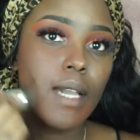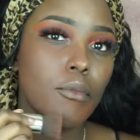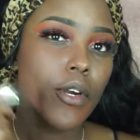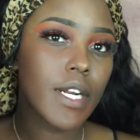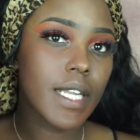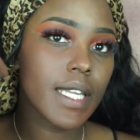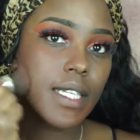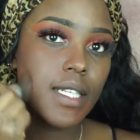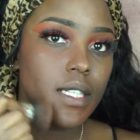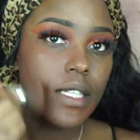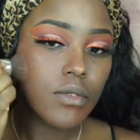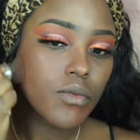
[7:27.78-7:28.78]
I'm working it
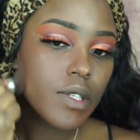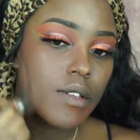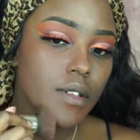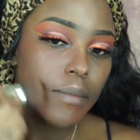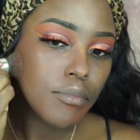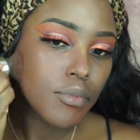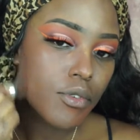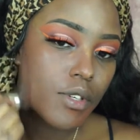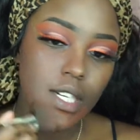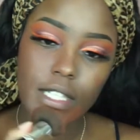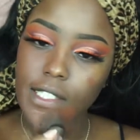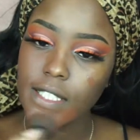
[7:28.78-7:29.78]
in with a
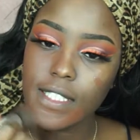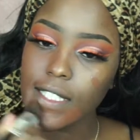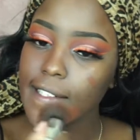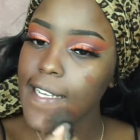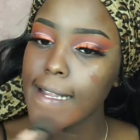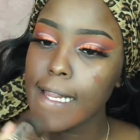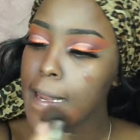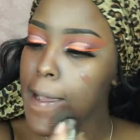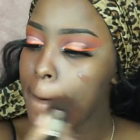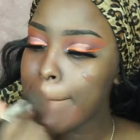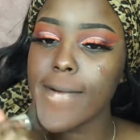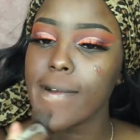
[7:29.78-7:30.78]
brush, and I
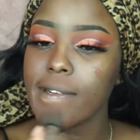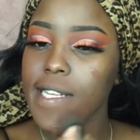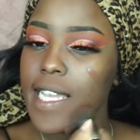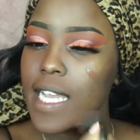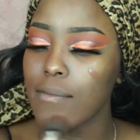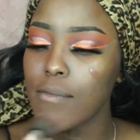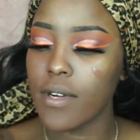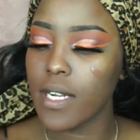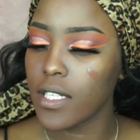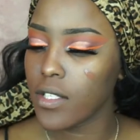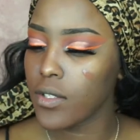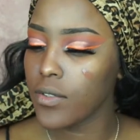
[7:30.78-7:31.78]
know on
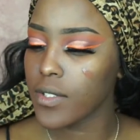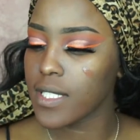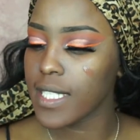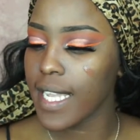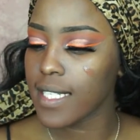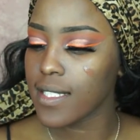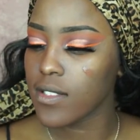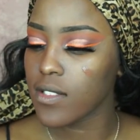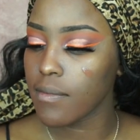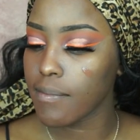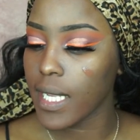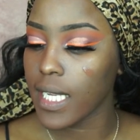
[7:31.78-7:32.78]
camera it looks like it's
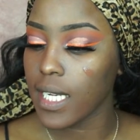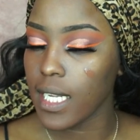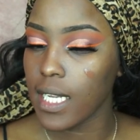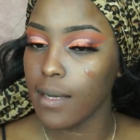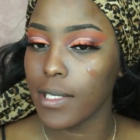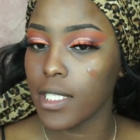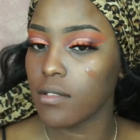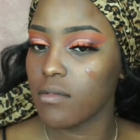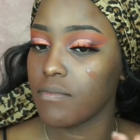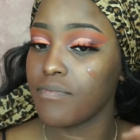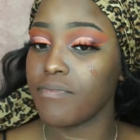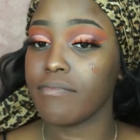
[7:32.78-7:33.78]
not my color, but
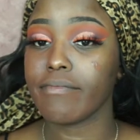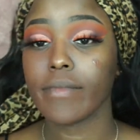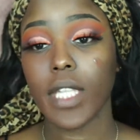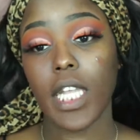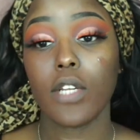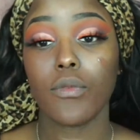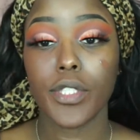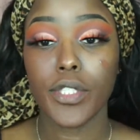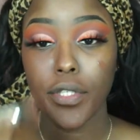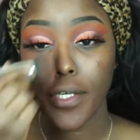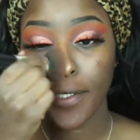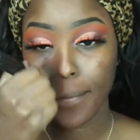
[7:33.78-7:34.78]
it will
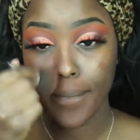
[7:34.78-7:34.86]
turn.